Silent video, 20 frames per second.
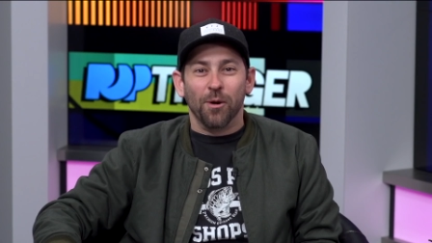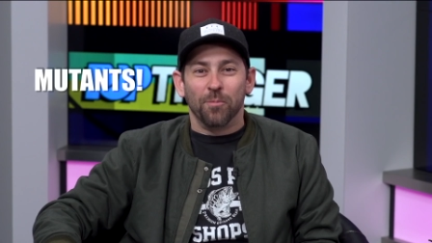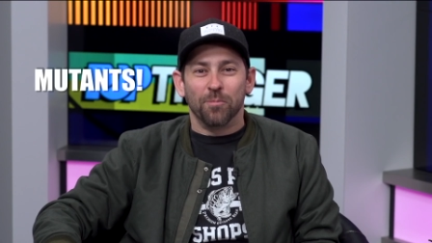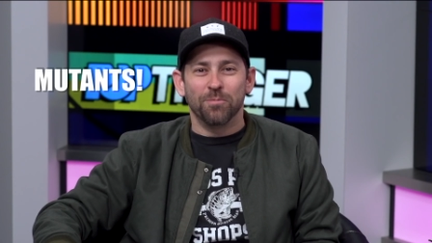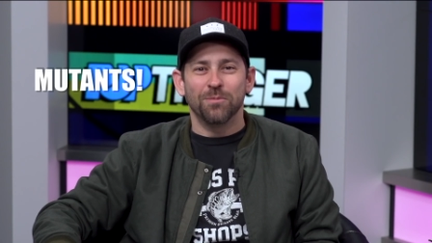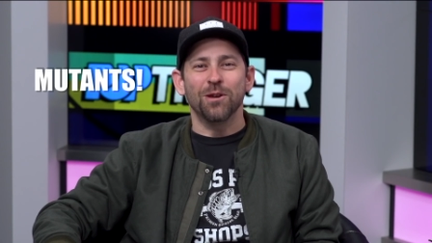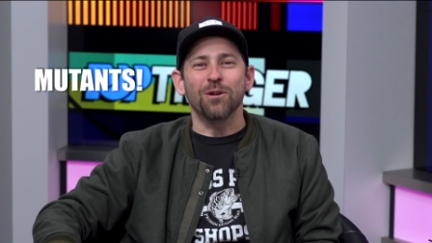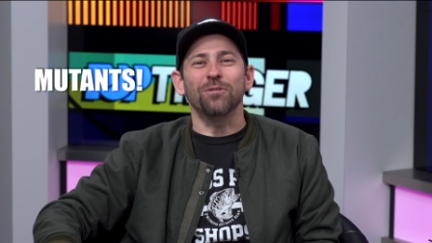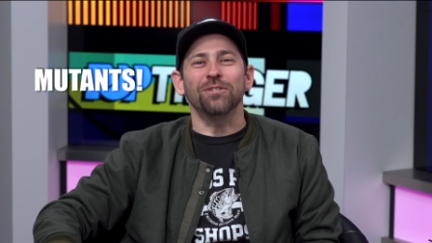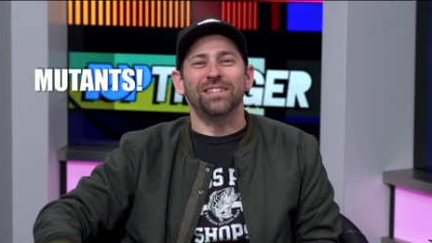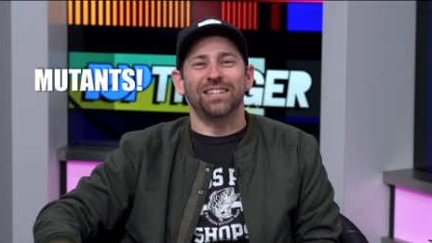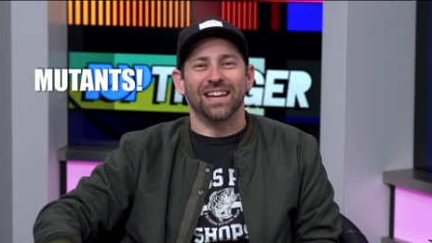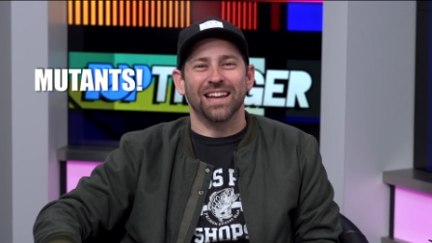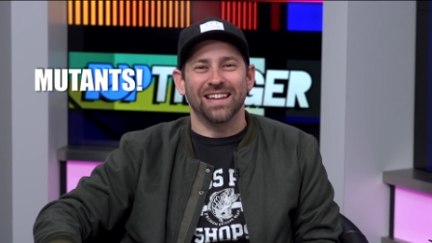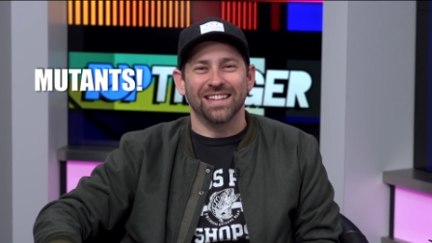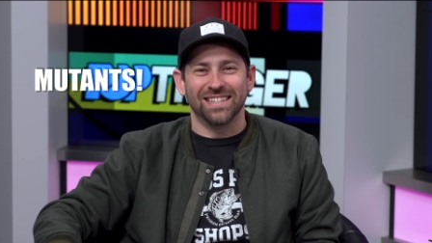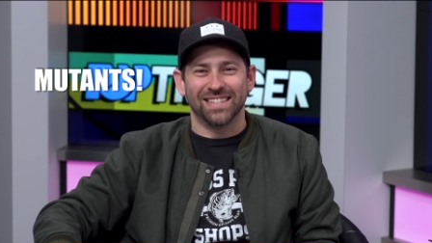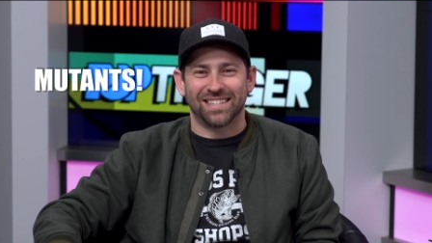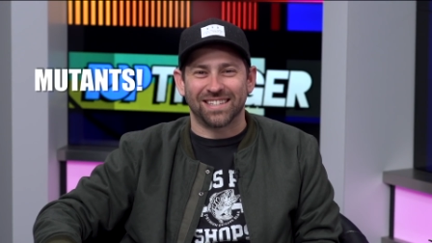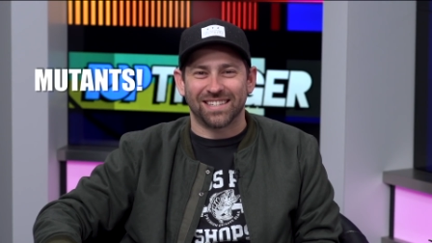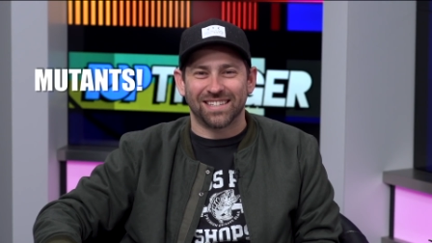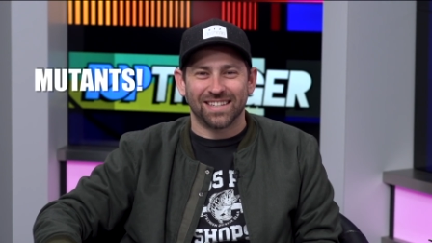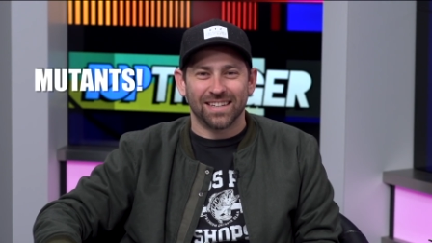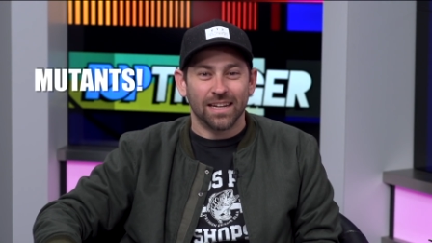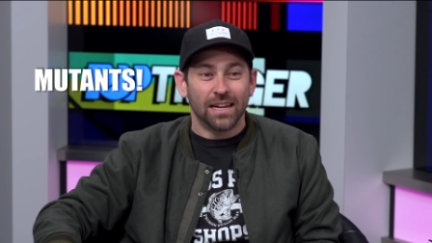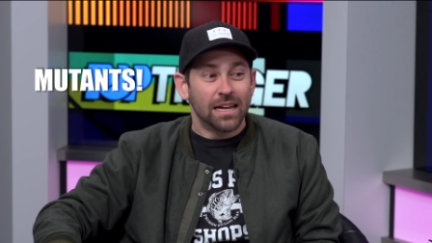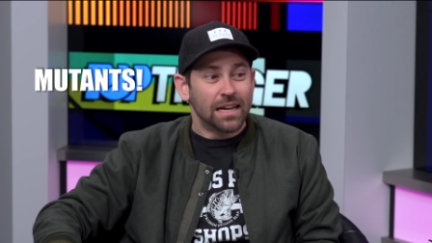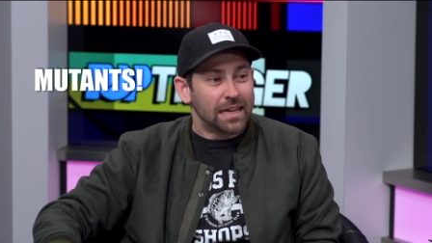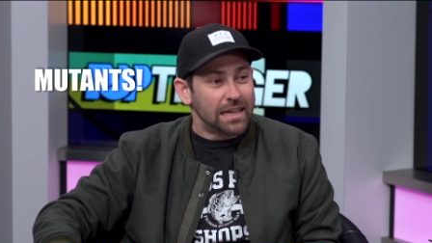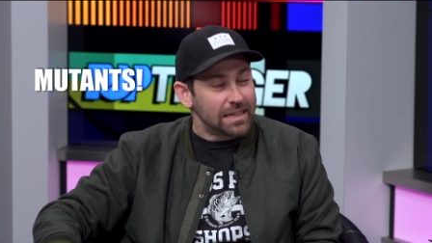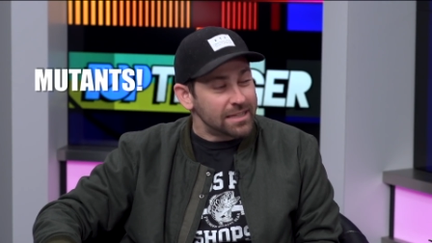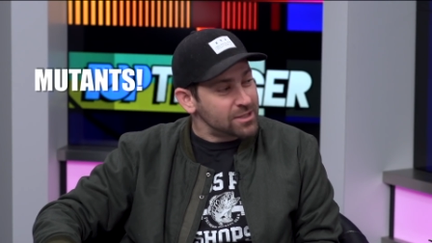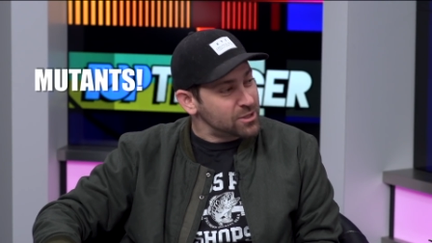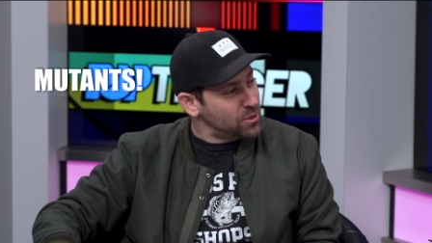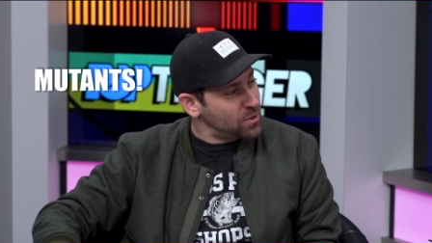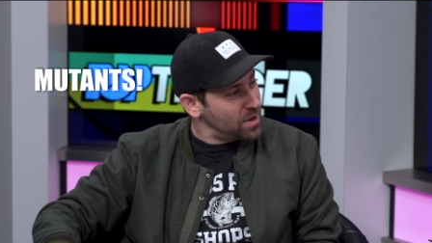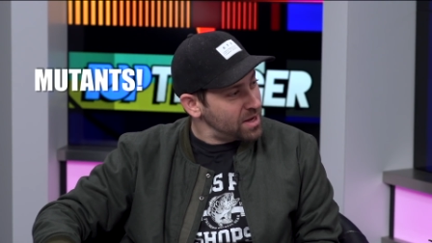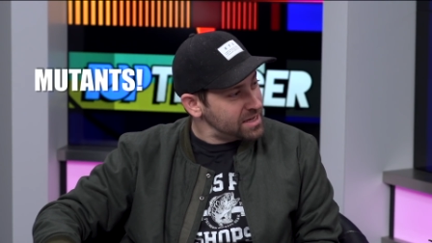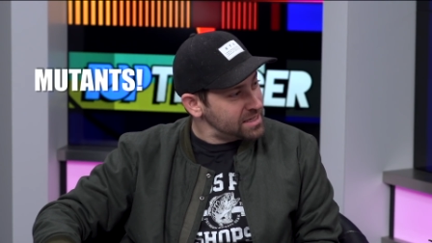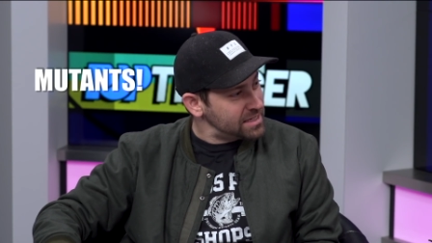Mutants. It's
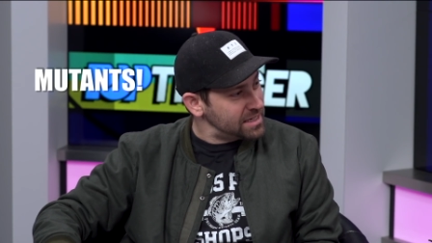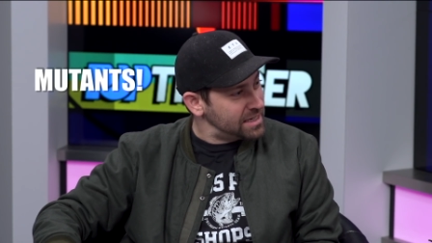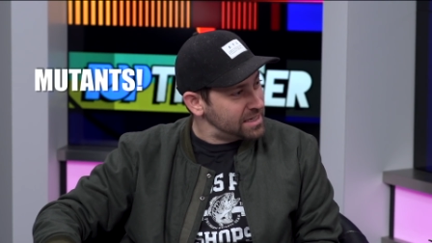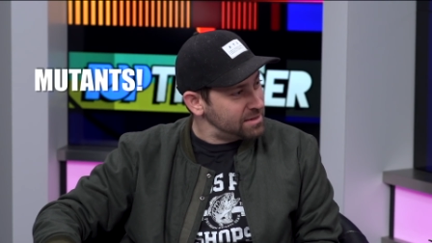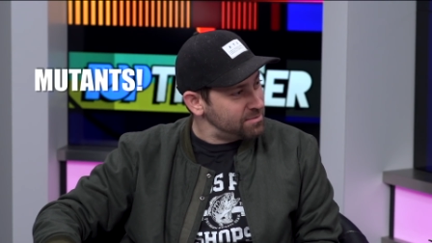crazy. He